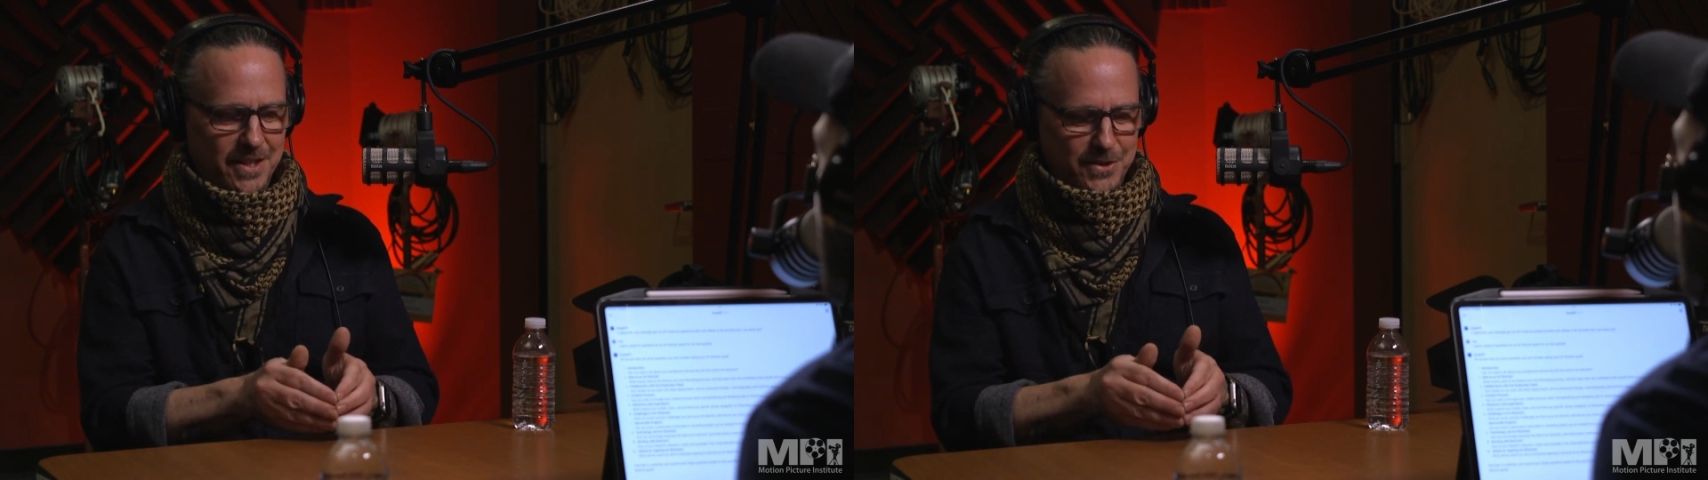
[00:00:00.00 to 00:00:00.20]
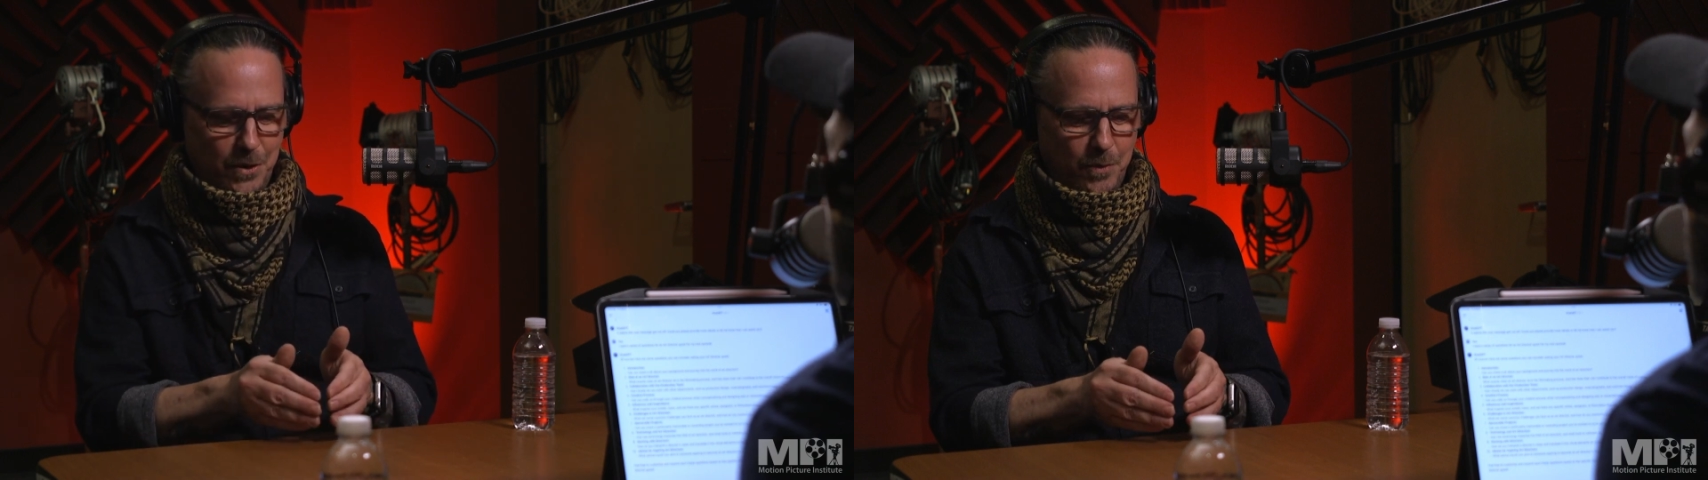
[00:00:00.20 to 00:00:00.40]

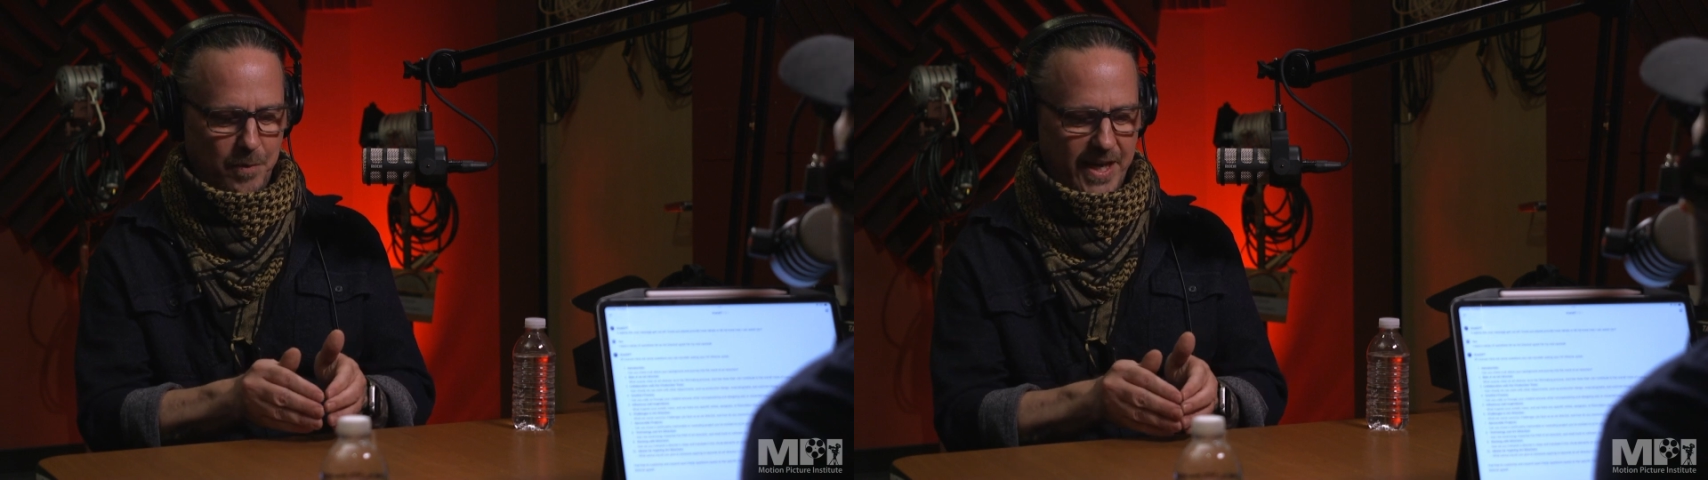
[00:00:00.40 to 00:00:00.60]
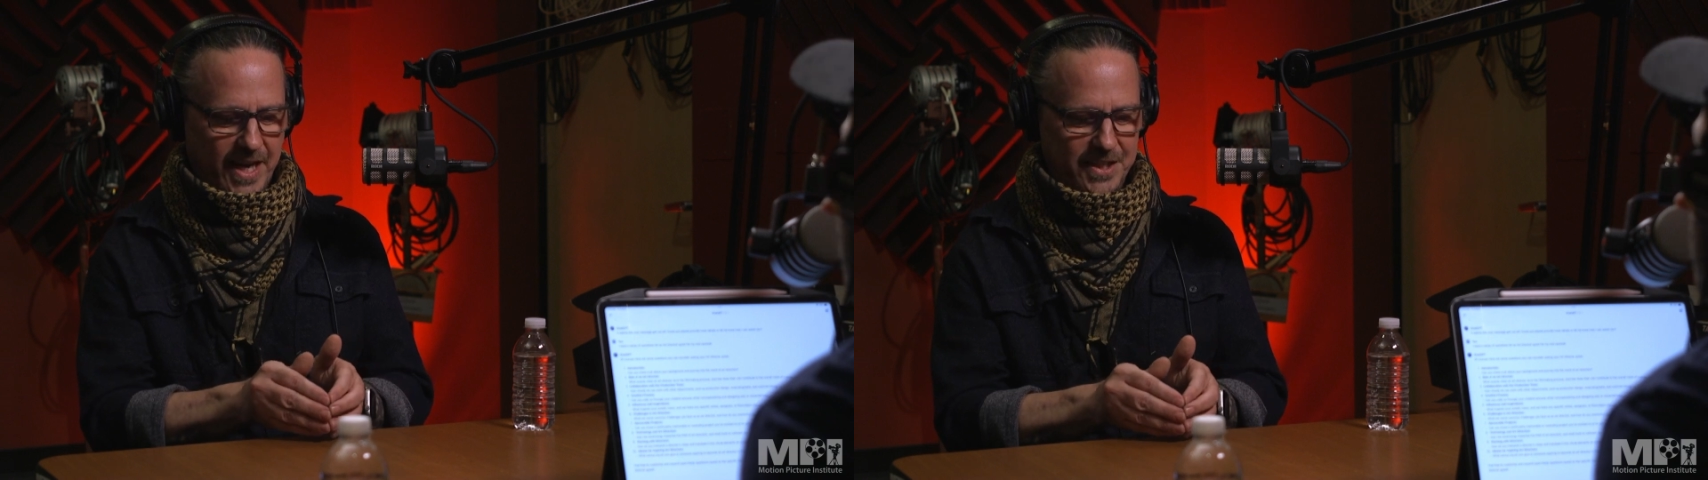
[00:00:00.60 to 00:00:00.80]
So what
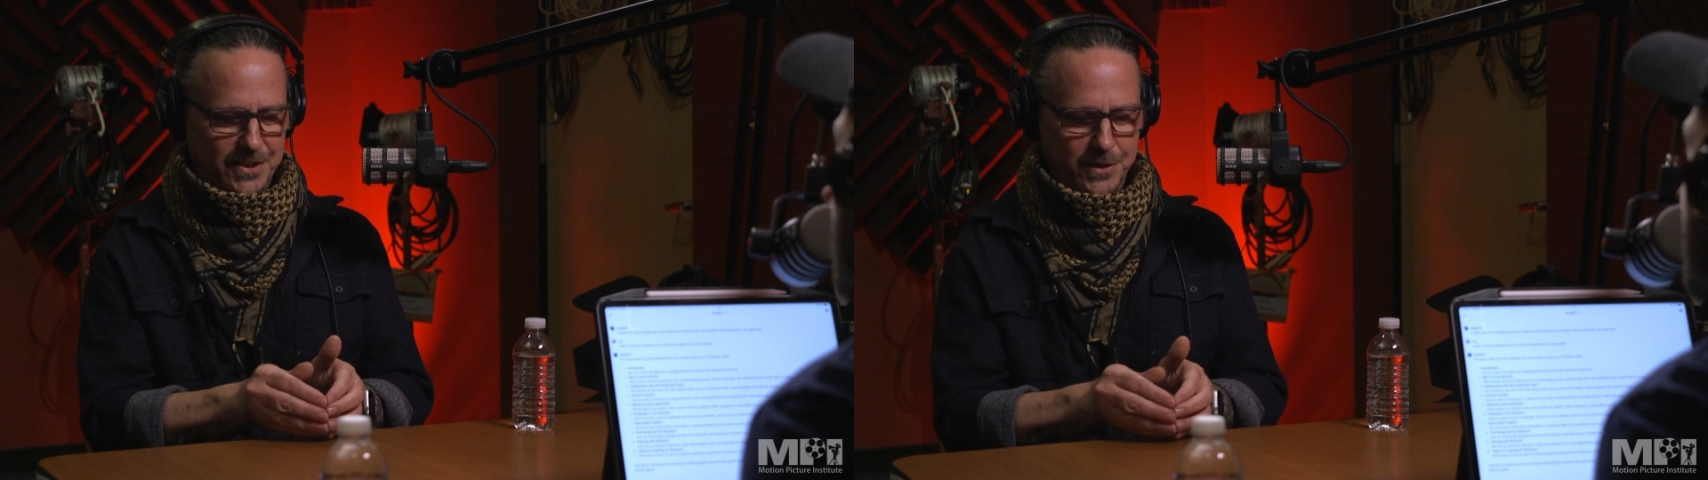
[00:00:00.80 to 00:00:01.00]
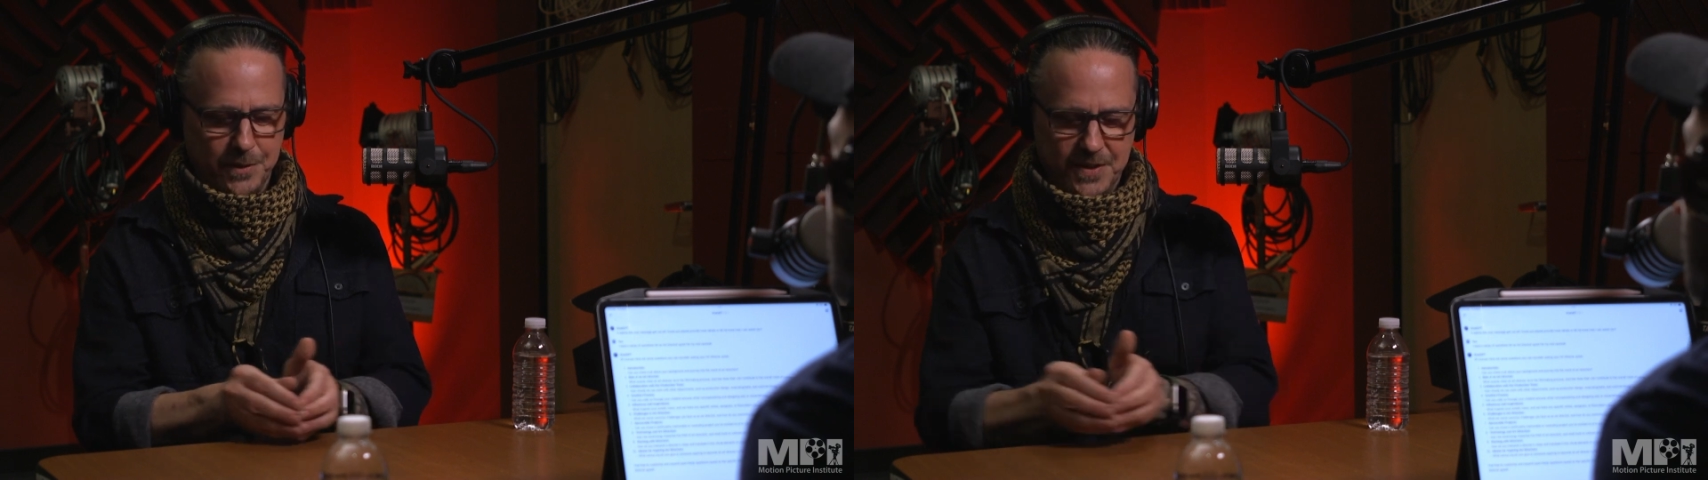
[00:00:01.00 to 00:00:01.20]
we had to
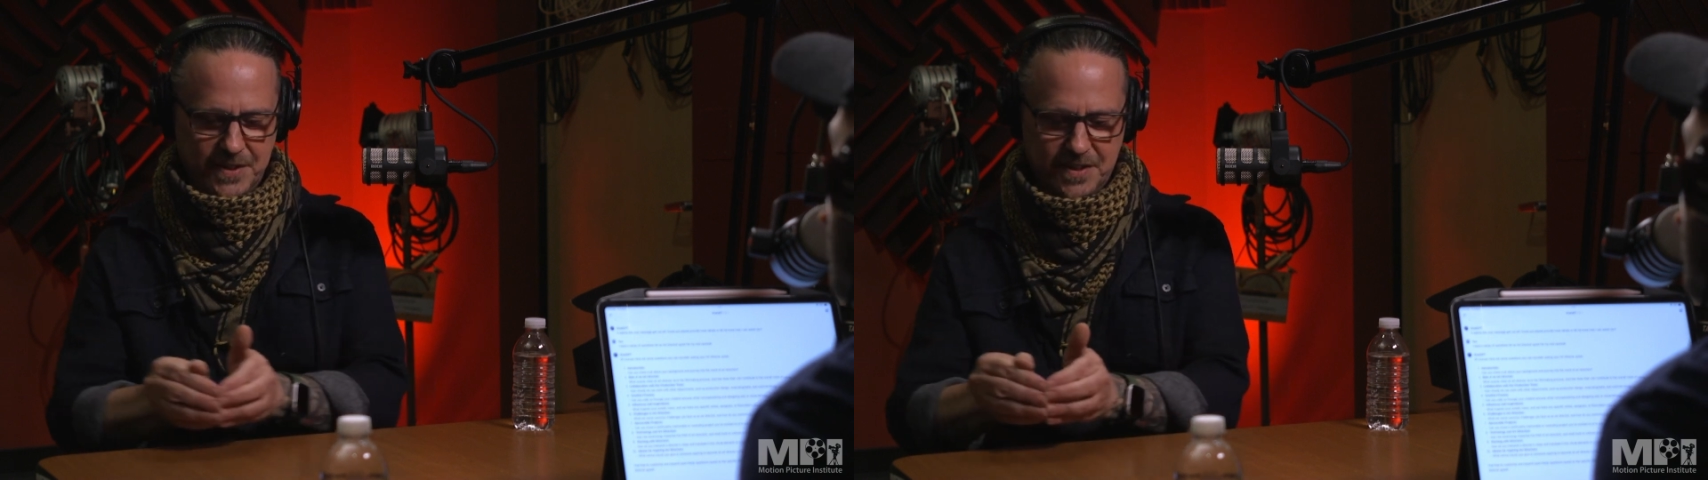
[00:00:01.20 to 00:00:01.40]
do is